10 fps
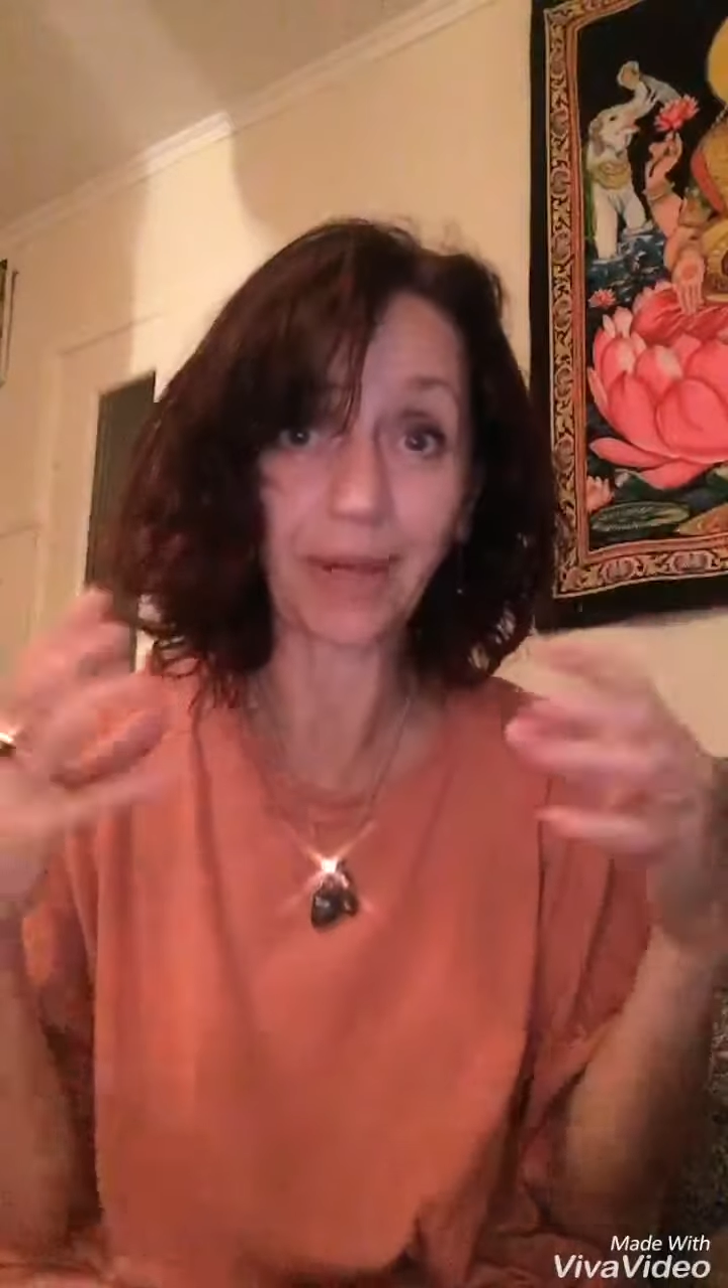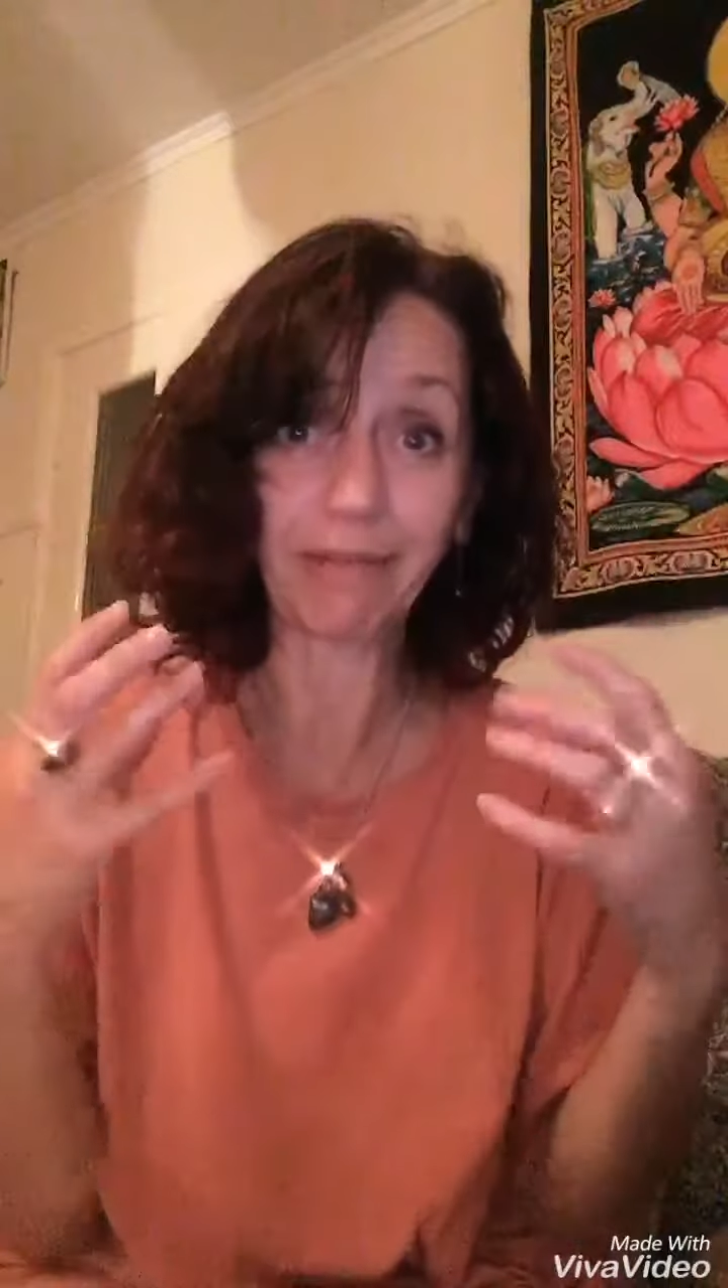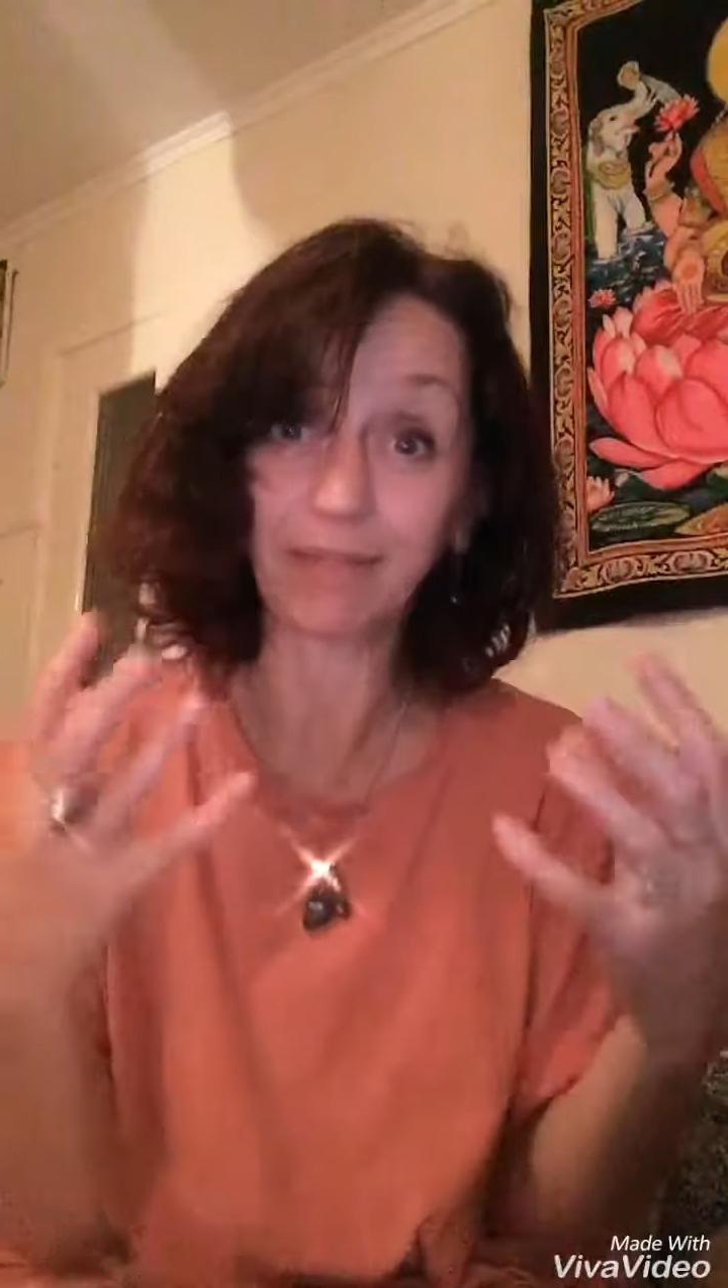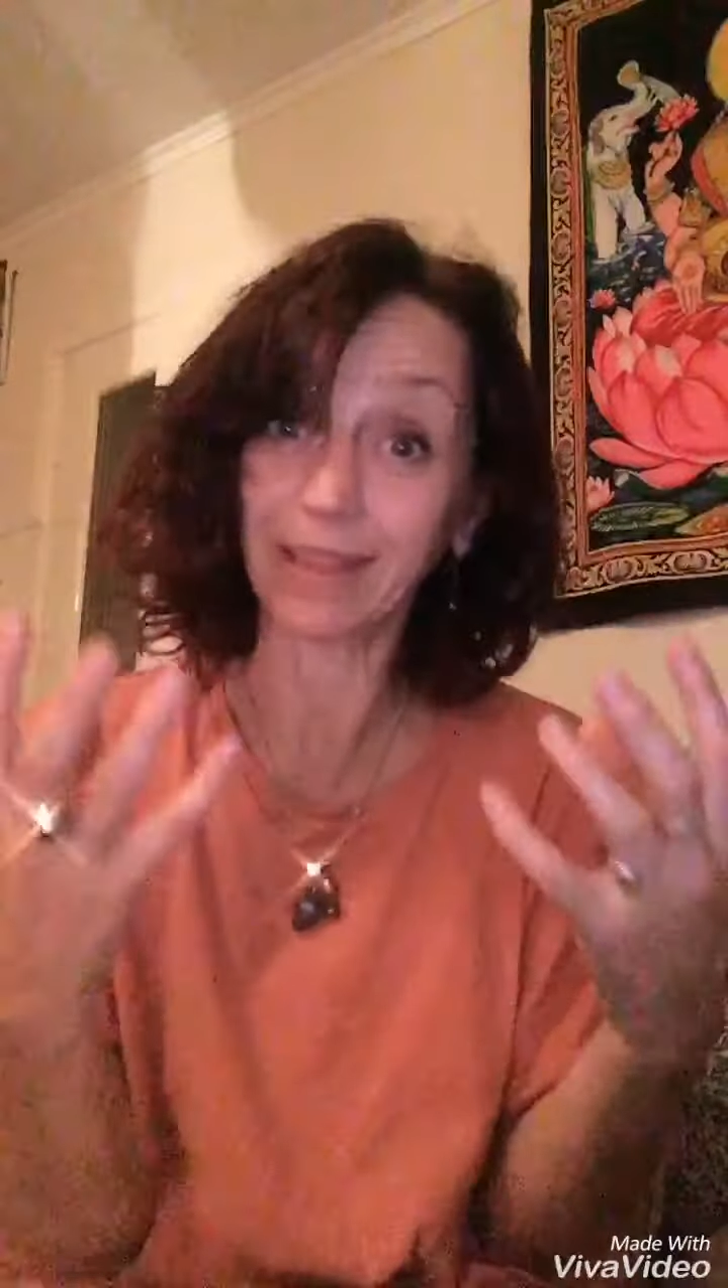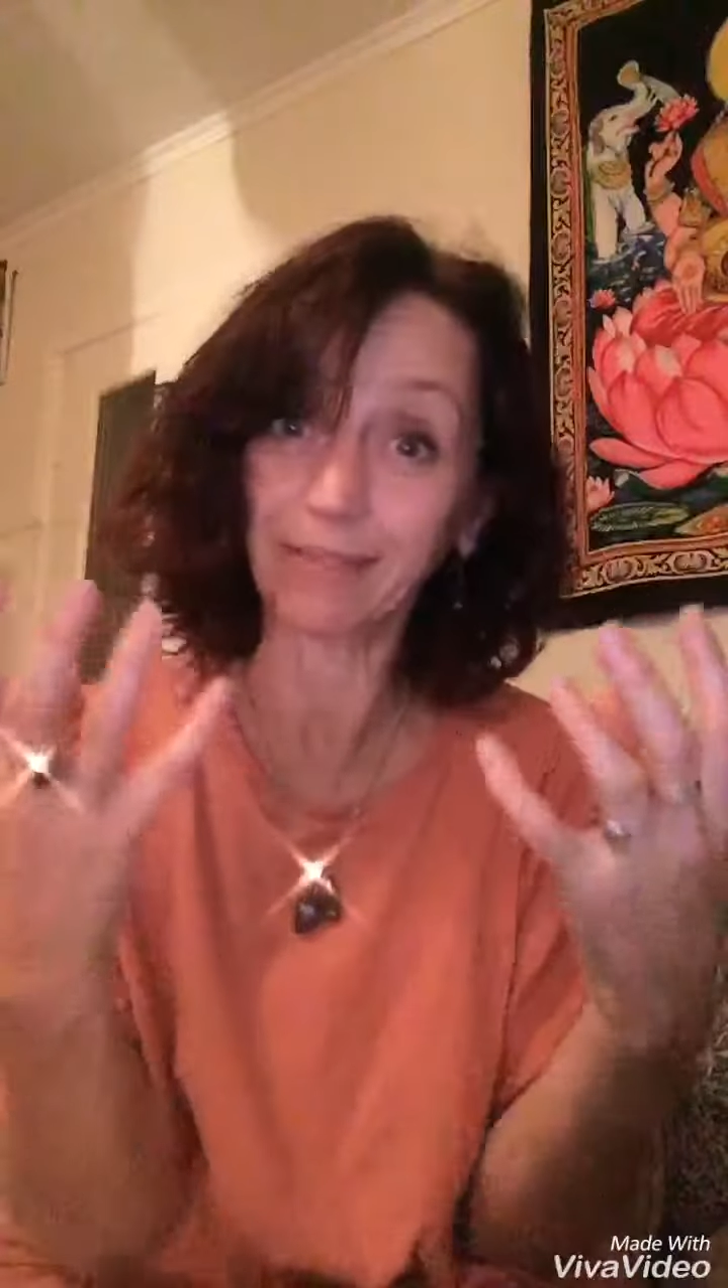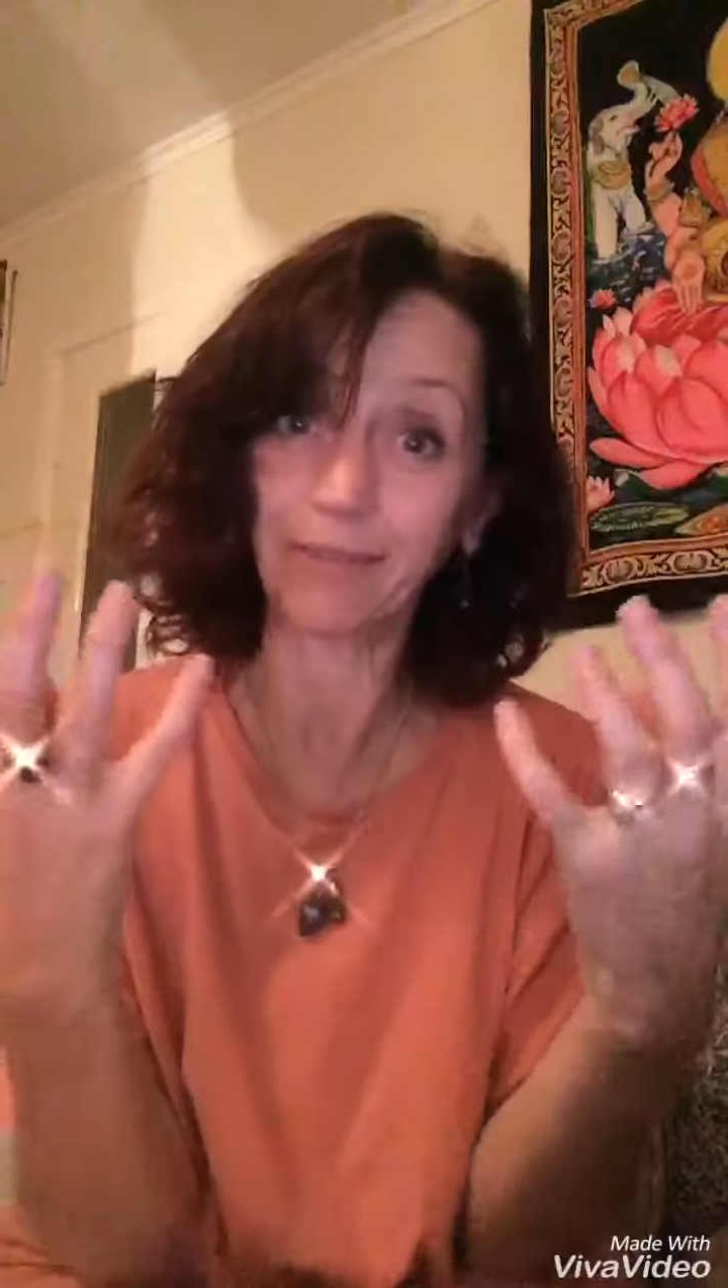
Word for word: and everything